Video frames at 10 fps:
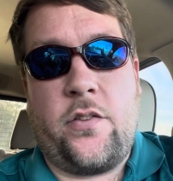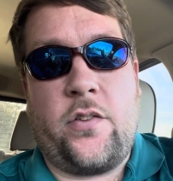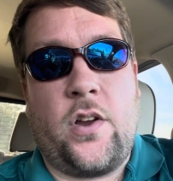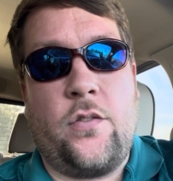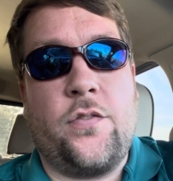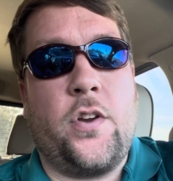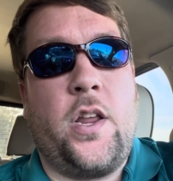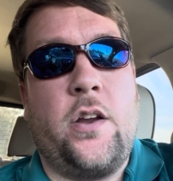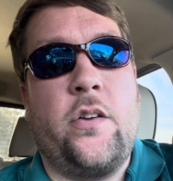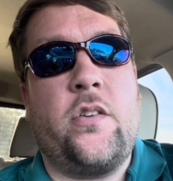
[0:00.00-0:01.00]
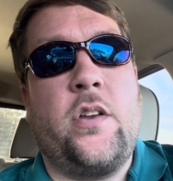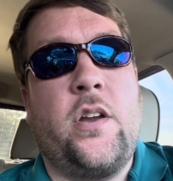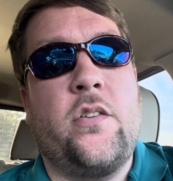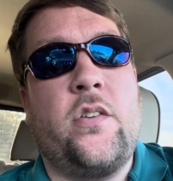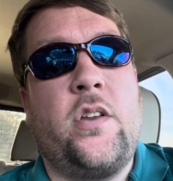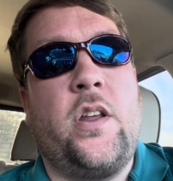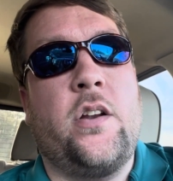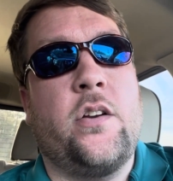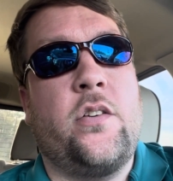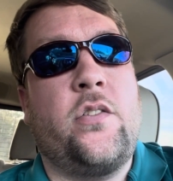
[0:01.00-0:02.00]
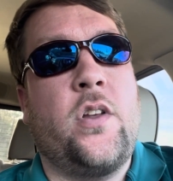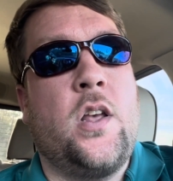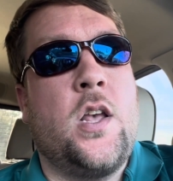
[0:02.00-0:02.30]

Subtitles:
So for years and years and years,